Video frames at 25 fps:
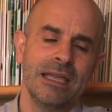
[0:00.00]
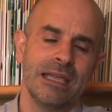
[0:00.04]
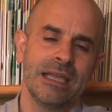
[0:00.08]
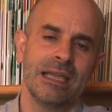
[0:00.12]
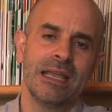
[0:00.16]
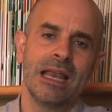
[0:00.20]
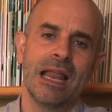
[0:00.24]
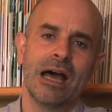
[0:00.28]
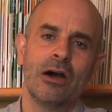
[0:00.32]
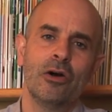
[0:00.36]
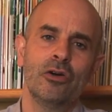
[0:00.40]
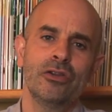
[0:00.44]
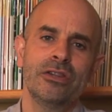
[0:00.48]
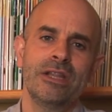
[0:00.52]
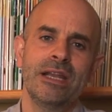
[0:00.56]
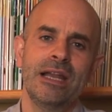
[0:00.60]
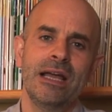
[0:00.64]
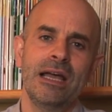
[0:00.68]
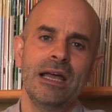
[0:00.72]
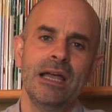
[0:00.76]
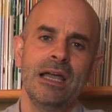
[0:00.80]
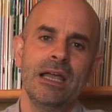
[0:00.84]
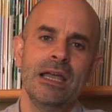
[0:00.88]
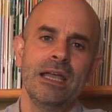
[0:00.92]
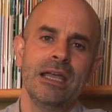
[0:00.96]
The first
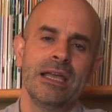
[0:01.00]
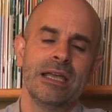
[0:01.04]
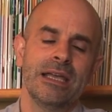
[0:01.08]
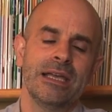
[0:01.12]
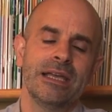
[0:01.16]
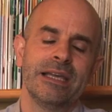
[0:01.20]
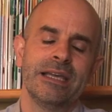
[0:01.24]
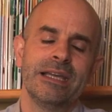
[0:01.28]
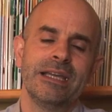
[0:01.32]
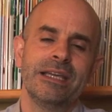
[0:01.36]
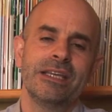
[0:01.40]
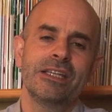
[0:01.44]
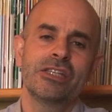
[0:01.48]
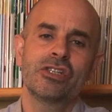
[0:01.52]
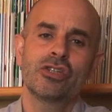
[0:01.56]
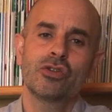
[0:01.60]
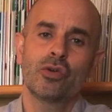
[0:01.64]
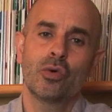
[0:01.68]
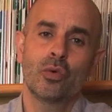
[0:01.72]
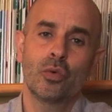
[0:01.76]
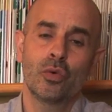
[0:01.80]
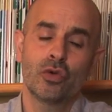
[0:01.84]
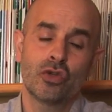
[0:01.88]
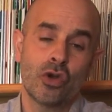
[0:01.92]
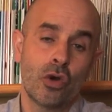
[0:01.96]
one I am going to
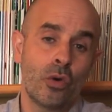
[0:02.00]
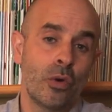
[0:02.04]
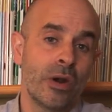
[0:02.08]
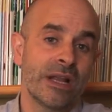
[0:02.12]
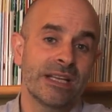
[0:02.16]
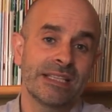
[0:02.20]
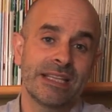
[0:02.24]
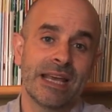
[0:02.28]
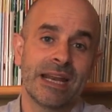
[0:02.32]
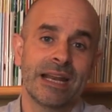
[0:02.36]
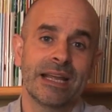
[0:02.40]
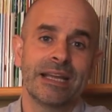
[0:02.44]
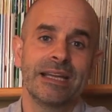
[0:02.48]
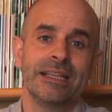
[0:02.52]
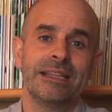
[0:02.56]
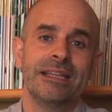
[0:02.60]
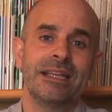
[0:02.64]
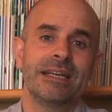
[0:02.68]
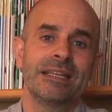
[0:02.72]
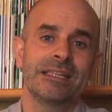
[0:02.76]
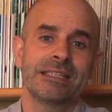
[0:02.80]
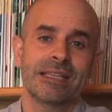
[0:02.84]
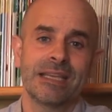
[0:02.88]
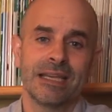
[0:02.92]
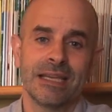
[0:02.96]
tell you about
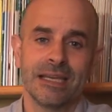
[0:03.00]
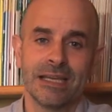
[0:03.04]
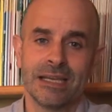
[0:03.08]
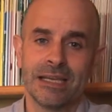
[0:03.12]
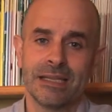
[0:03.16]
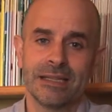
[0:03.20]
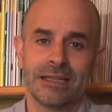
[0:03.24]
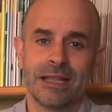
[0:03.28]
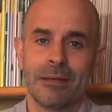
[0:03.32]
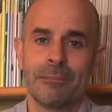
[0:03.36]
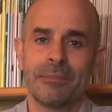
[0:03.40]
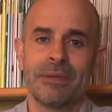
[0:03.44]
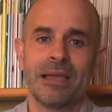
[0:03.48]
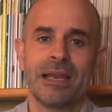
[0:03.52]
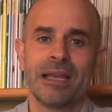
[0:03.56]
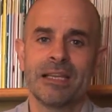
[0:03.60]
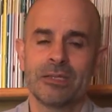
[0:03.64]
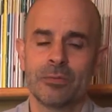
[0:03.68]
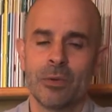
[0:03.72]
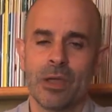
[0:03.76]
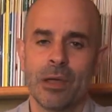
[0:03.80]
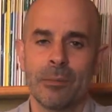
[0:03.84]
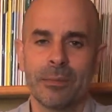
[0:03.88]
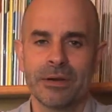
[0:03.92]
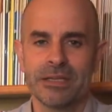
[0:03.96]
is a computer
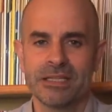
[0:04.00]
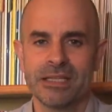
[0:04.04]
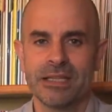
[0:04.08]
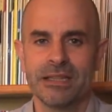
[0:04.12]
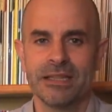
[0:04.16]
program,